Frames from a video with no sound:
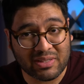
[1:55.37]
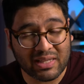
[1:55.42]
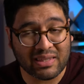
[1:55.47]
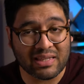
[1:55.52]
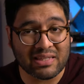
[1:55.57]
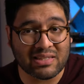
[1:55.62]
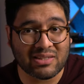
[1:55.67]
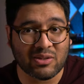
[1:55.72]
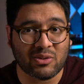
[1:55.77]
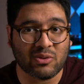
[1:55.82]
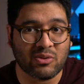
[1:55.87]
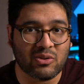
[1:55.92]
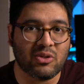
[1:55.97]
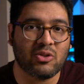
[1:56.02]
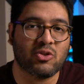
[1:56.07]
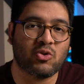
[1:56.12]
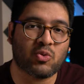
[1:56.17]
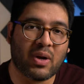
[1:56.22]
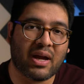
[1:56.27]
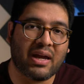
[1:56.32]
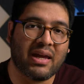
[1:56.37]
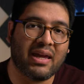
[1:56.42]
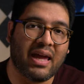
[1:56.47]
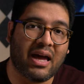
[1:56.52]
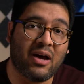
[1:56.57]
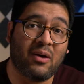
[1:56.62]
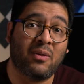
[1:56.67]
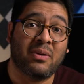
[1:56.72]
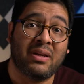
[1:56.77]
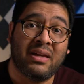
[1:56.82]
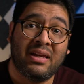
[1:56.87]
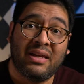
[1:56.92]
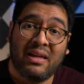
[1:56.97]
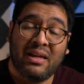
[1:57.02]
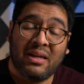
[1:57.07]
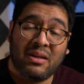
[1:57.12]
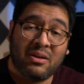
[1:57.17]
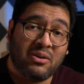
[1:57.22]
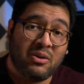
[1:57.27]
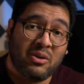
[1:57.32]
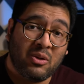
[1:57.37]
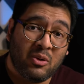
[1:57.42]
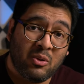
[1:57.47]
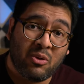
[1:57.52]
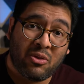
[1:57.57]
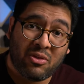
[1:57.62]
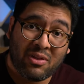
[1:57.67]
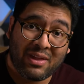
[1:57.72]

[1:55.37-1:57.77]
is that they still do try out new